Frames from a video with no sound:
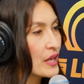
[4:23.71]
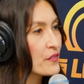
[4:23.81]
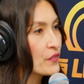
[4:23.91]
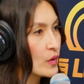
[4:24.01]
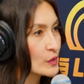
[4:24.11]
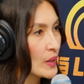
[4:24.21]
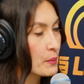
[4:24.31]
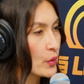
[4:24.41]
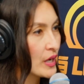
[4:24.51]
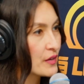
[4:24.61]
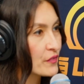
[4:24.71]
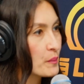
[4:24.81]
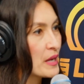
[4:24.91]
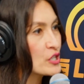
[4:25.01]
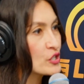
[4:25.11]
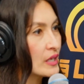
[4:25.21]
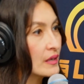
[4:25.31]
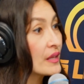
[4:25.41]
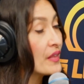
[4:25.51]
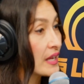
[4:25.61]
If folks want more
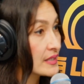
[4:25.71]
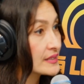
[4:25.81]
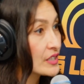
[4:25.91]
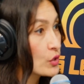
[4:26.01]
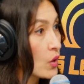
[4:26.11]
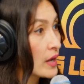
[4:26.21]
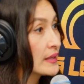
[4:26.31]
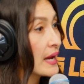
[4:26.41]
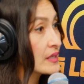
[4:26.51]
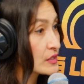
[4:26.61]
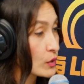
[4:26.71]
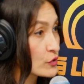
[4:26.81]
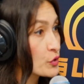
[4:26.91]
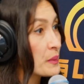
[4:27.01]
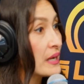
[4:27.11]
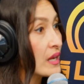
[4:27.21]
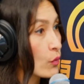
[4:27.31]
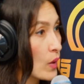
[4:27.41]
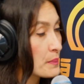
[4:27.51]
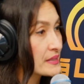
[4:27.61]
information, they can see you online, social media,
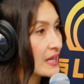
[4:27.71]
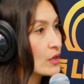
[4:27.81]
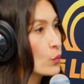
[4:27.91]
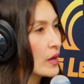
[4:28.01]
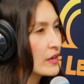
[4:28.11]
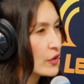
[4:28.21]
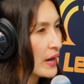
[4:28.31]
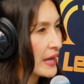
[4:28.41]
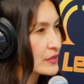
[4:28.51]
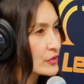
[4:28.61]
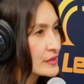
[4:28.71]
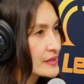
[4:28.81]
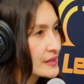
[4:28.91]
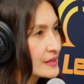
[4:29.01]
website. What are your handles?